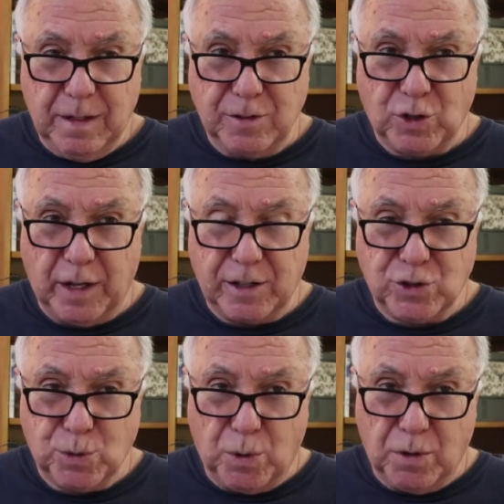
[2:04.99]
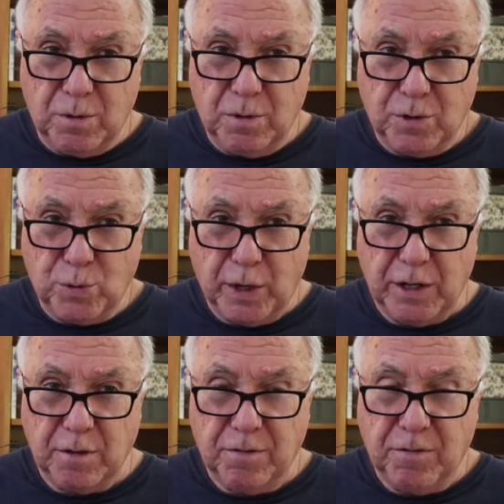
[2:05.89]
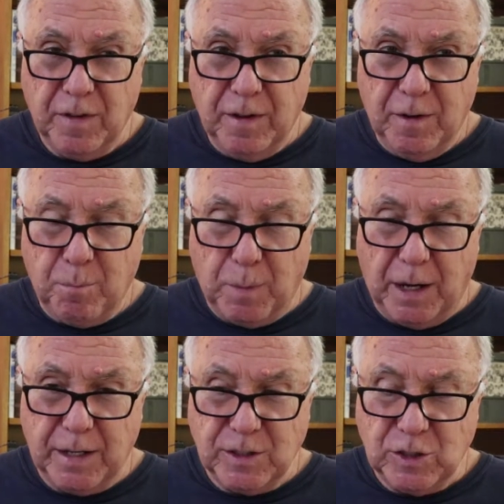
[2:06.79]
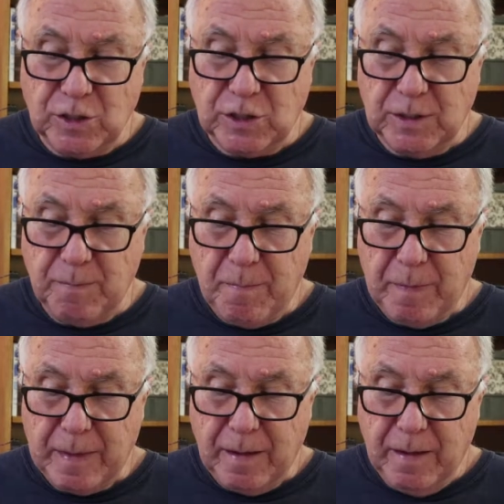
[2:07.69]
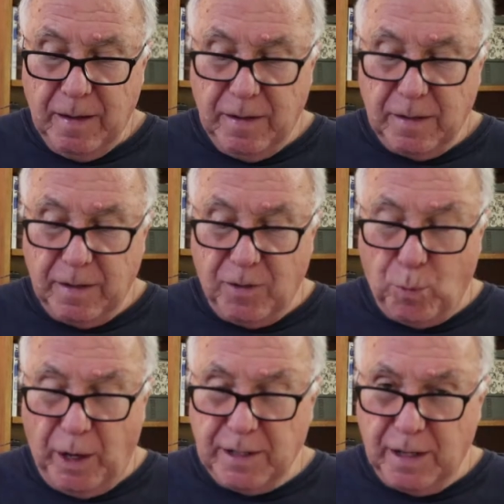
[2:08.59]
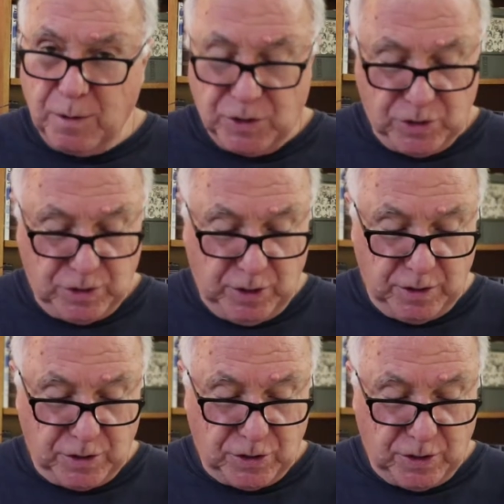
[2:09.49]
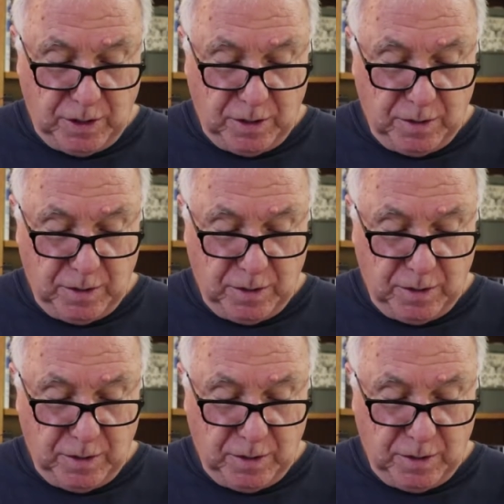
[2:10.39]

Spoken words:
intellectual, creative minds in the White House since